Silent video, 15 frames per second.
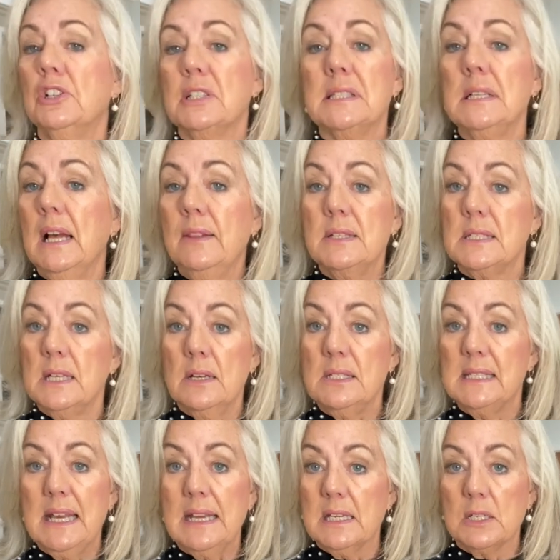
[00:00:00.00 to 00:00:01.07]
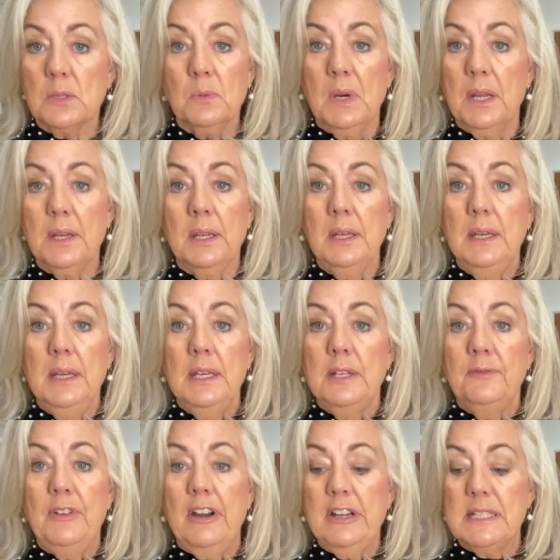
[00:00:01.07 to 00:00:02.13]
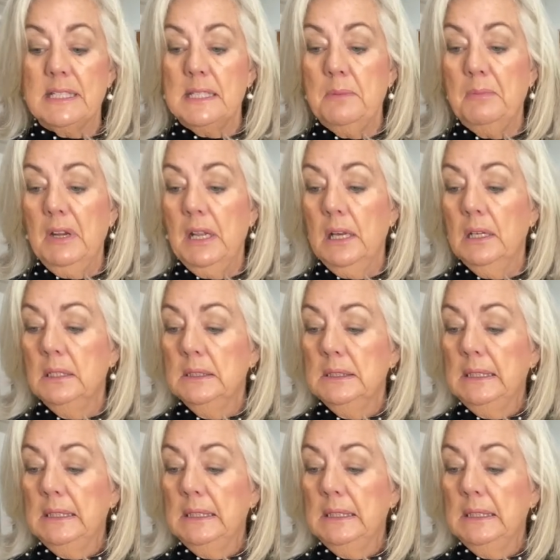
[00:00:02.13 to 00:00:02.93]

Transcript: just like the Sosandra one. Very similar.